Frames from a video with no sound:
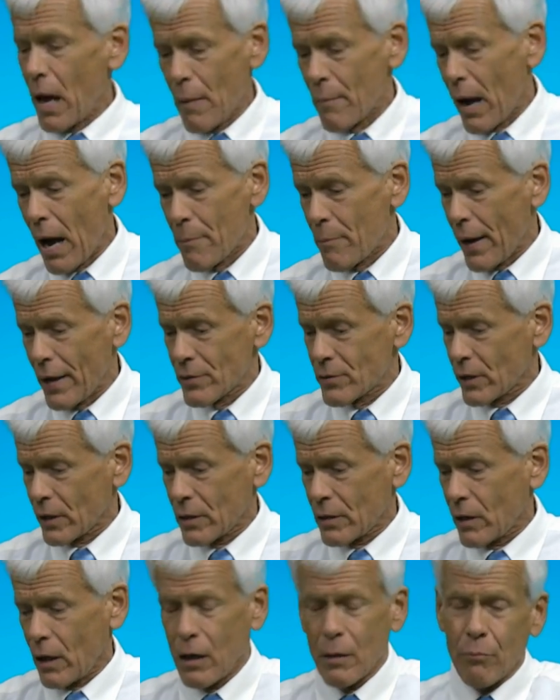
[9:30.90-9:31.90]
basic
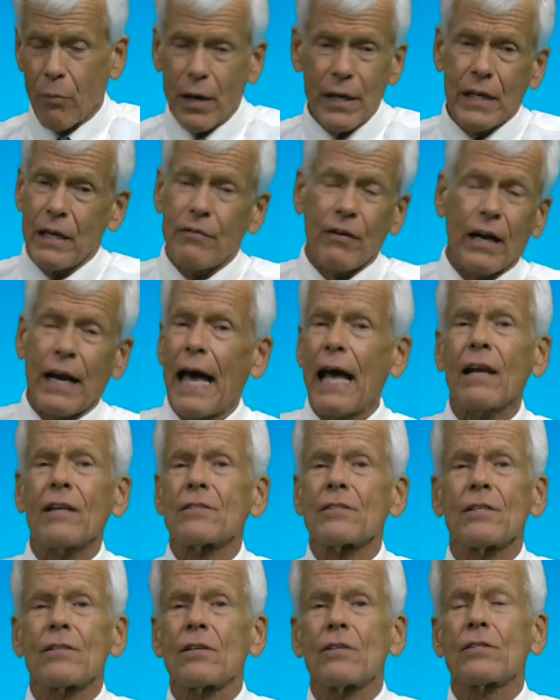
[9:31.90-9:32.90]
break-even
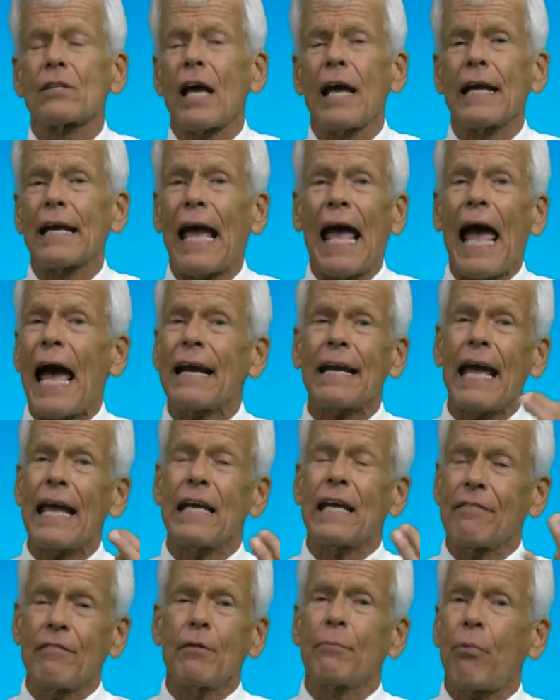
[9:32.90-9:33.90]
analysis is saying at a
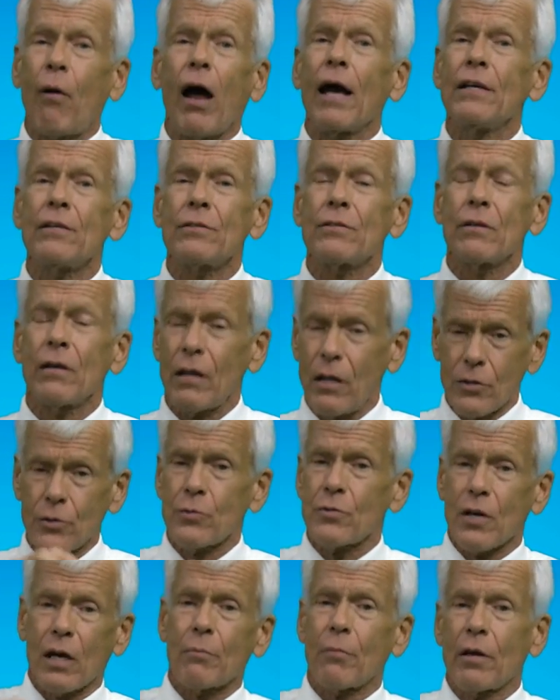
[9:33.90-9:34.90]
given price, and I'll
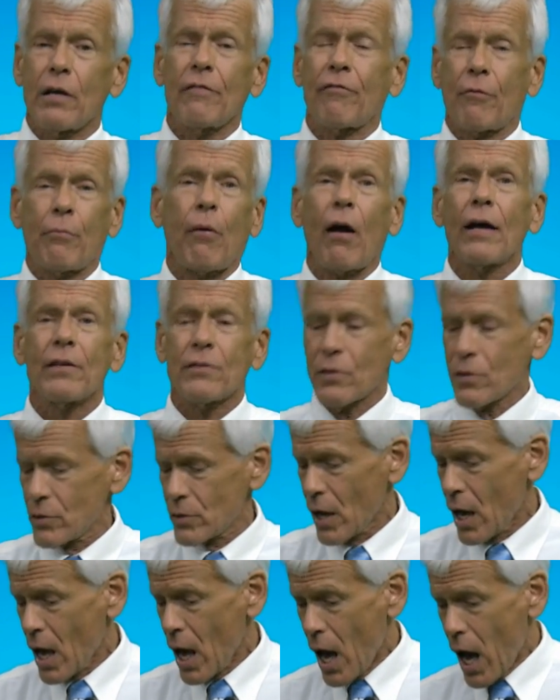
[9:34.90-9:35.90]
choose a number of different prices,
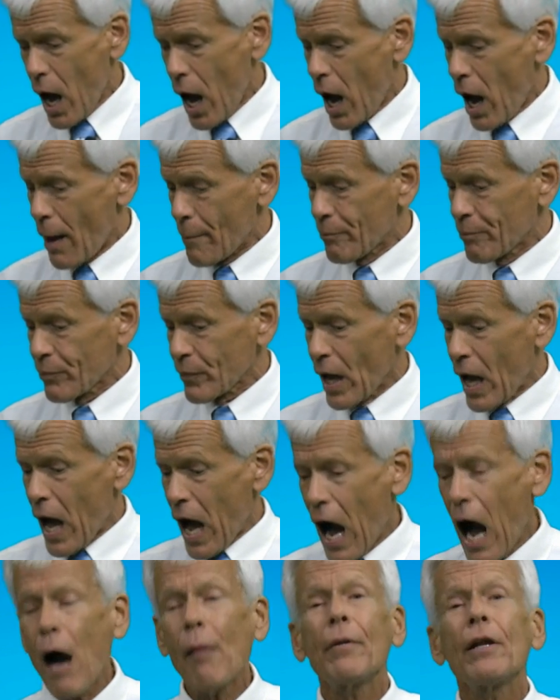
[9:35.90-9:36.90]

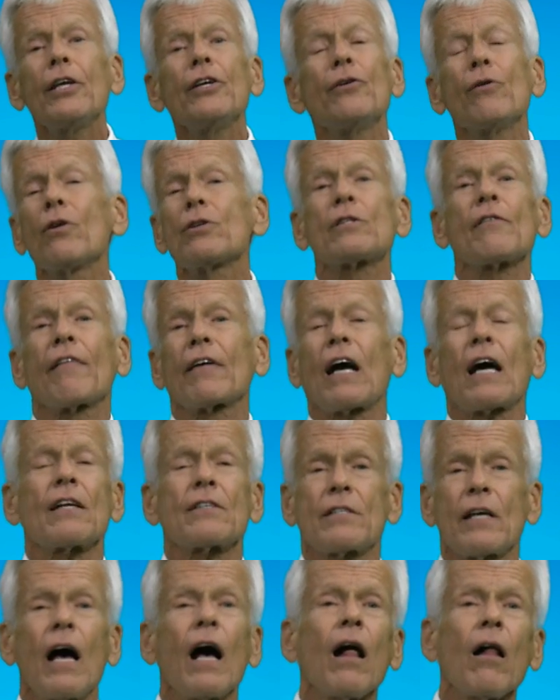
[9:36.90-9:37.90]
how many units have I got to
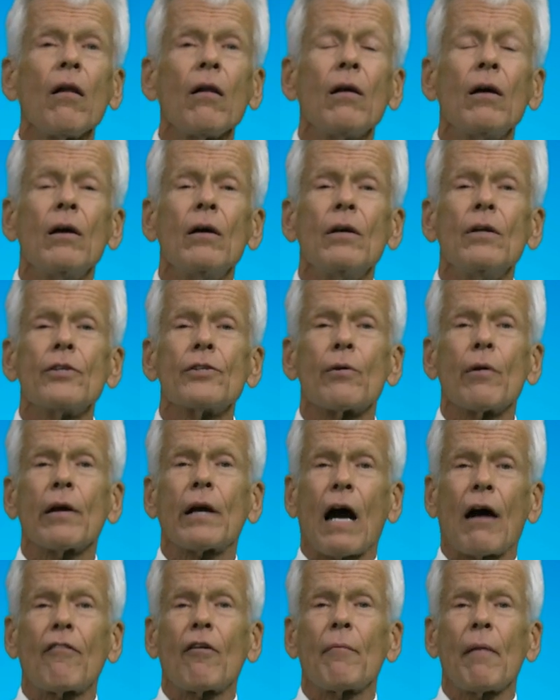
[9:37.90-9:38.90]
sell to
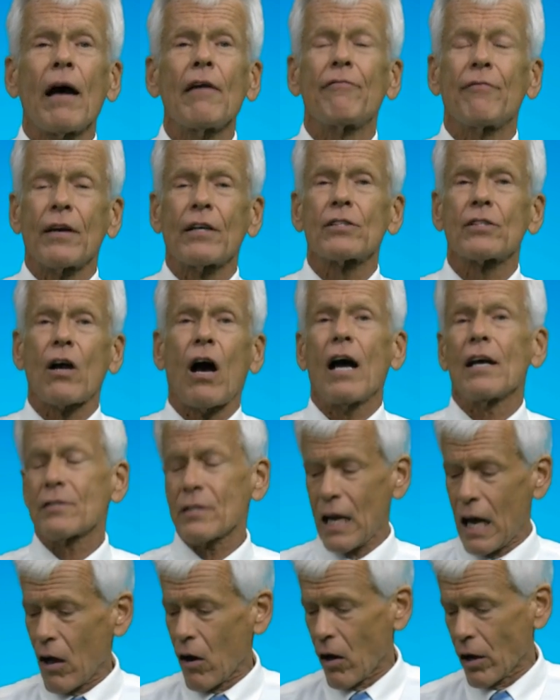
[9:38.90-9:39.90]
recover my fixed costs,
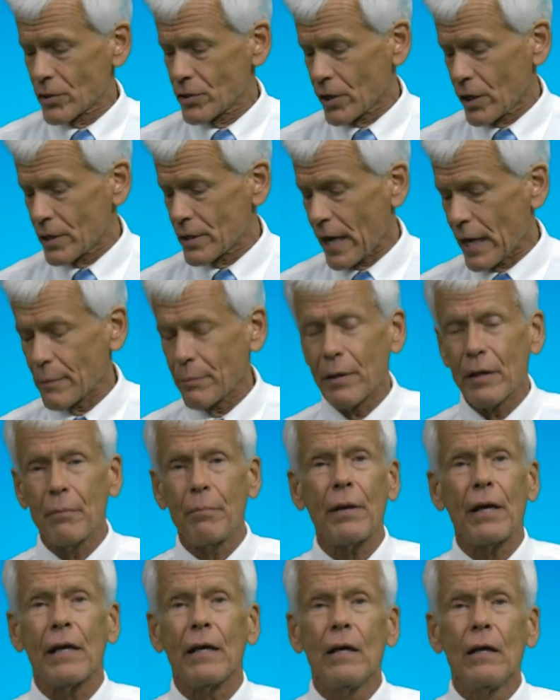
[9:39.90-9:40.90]
and how long it's going to take me to
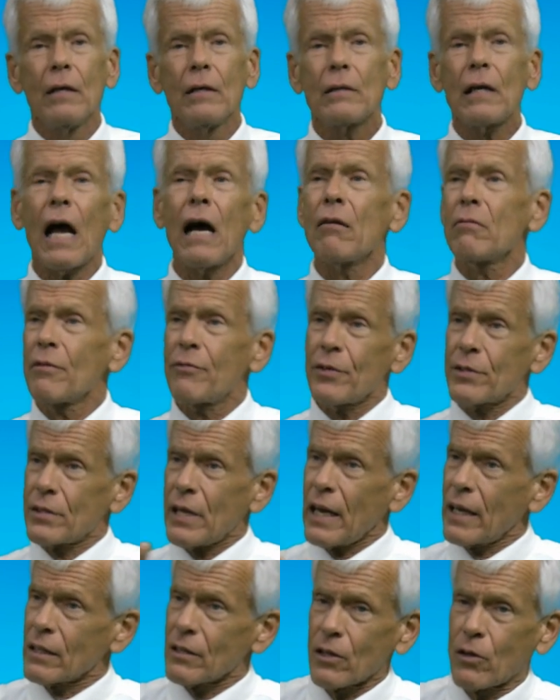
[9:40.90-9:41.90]
beat? Now, if you're
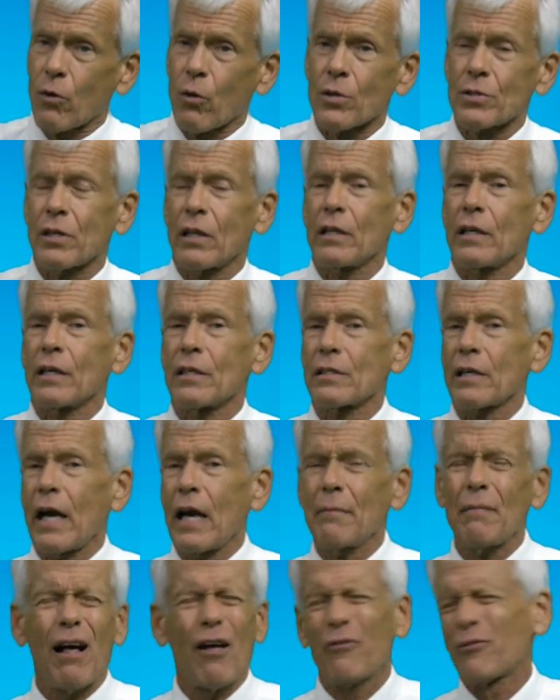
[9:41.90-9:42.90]
taking the course on the
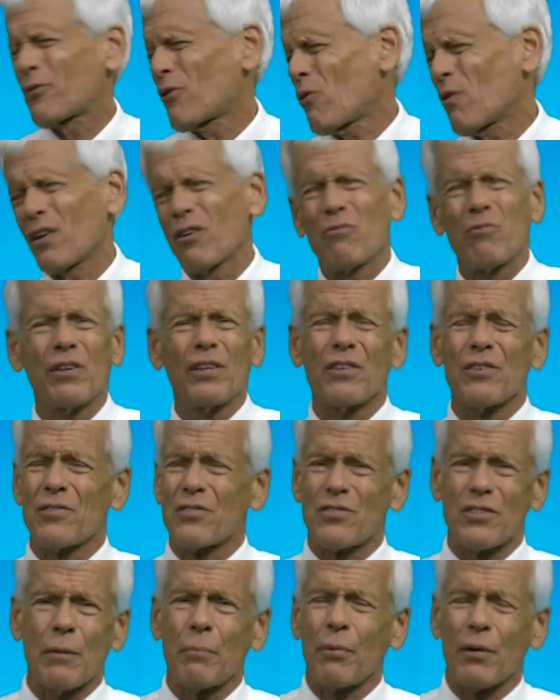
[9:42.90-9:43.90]
exam, I'll throw in a real
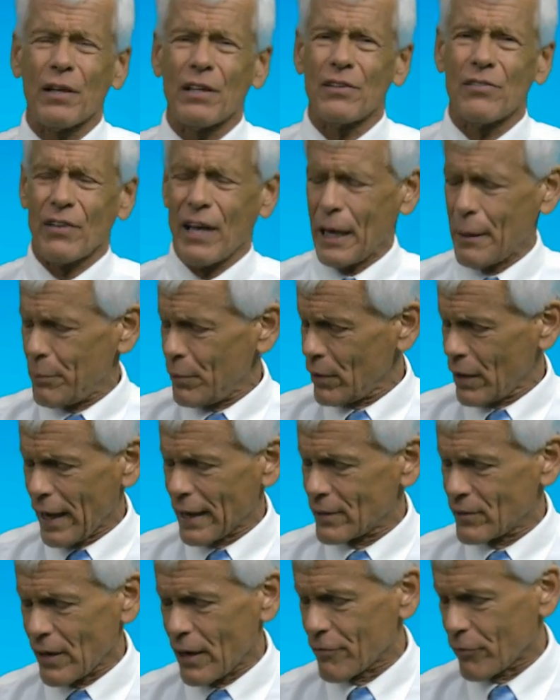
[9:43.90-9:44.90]
simple example,
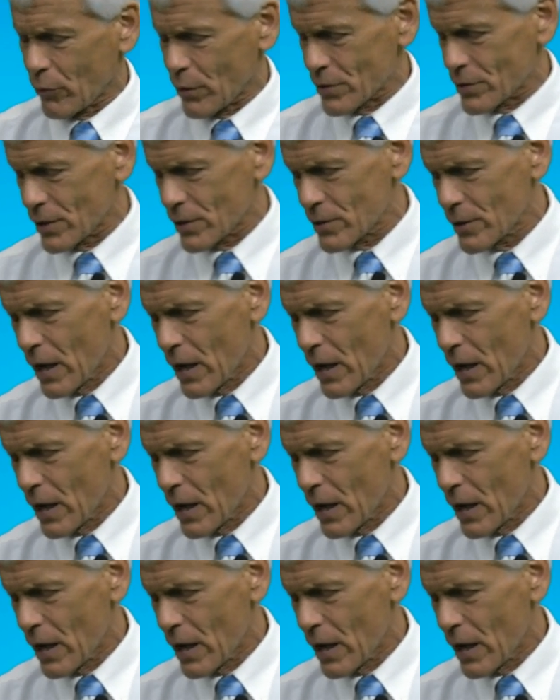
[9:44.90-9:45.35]
like say, for instance,